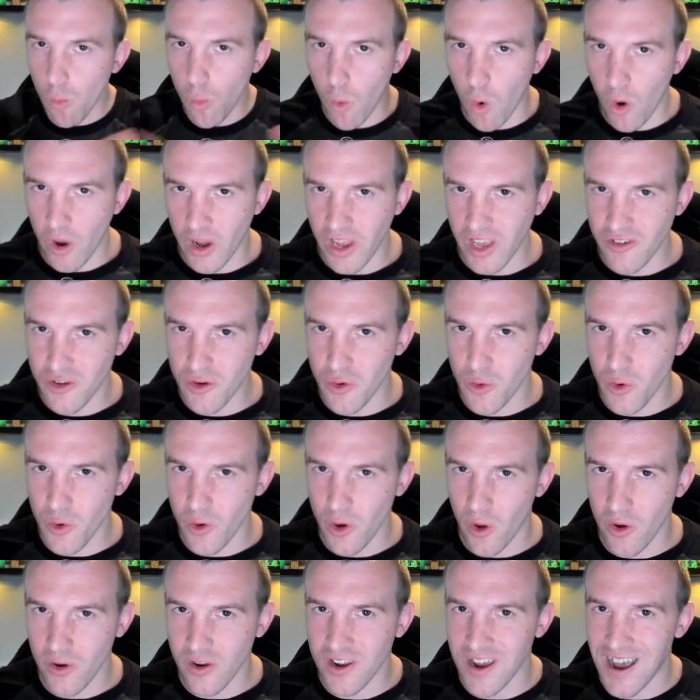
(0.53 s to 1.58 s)
What is
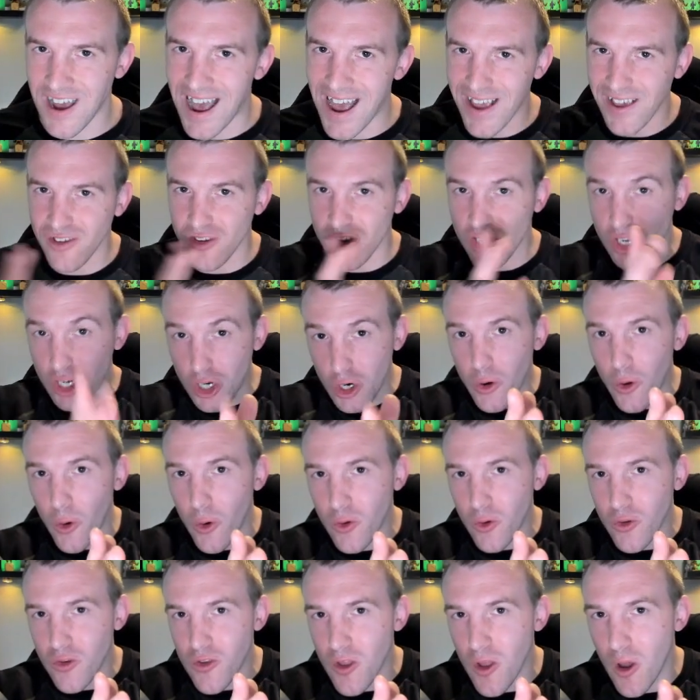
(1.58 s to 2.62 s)
going on, guys?
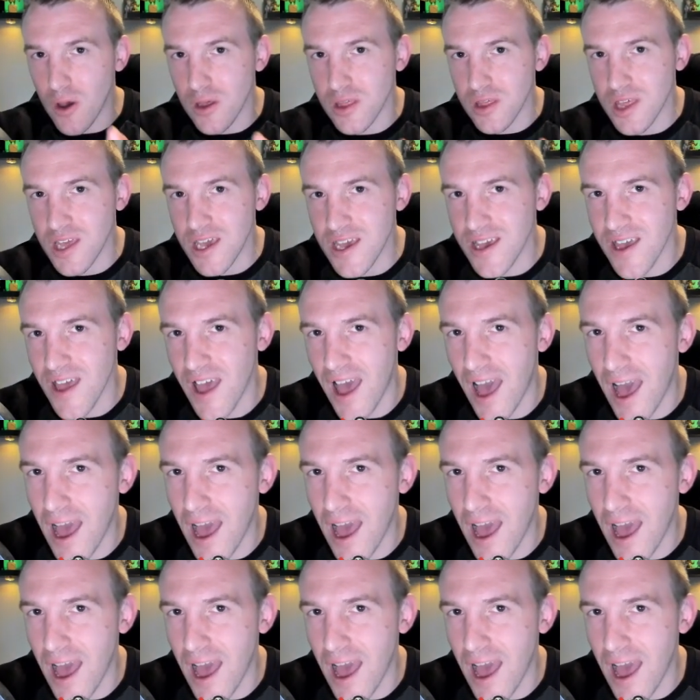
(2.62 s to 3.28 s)
Judo Sloth here,